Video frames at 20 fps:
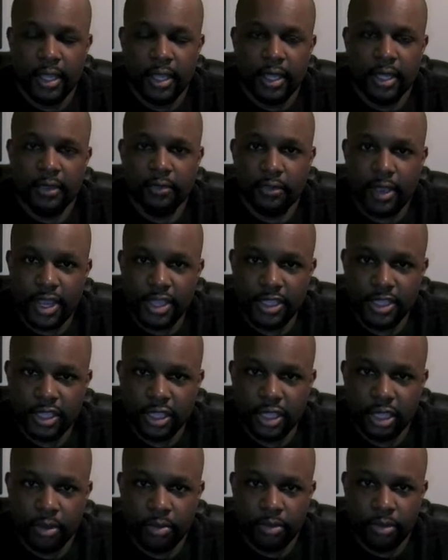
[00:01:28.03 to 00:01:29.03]
and he raised
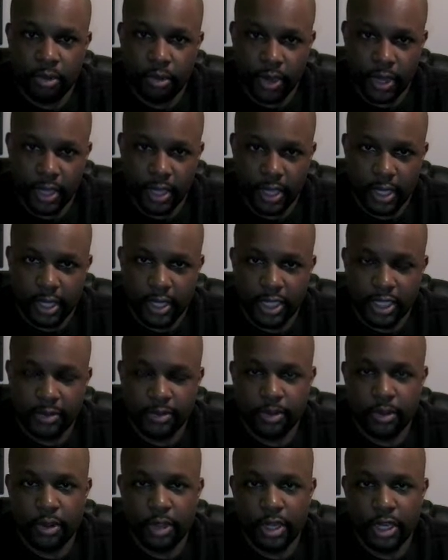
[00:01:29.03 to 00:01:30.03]
a good point and his
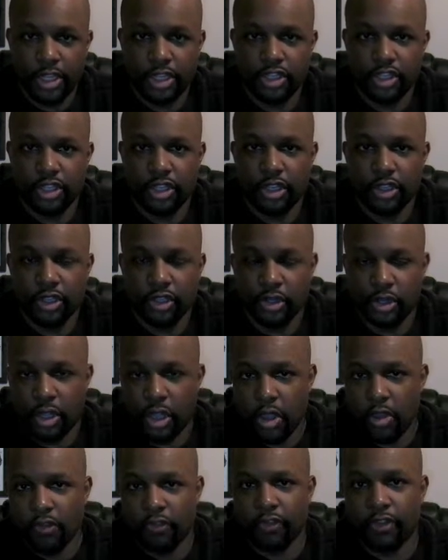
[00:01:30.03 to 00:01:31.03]
point is you know you
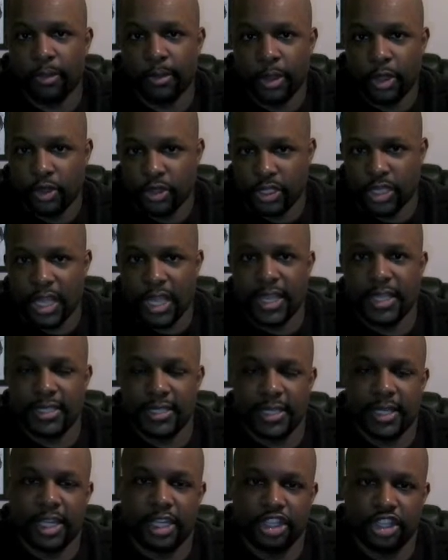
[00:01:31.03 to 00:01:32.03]
go from those
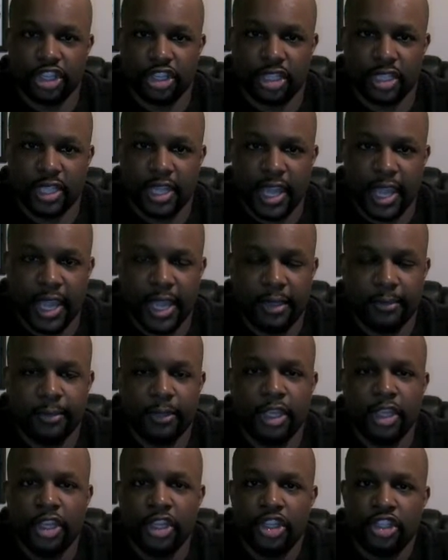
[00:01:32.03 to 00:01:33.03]
guys that I just named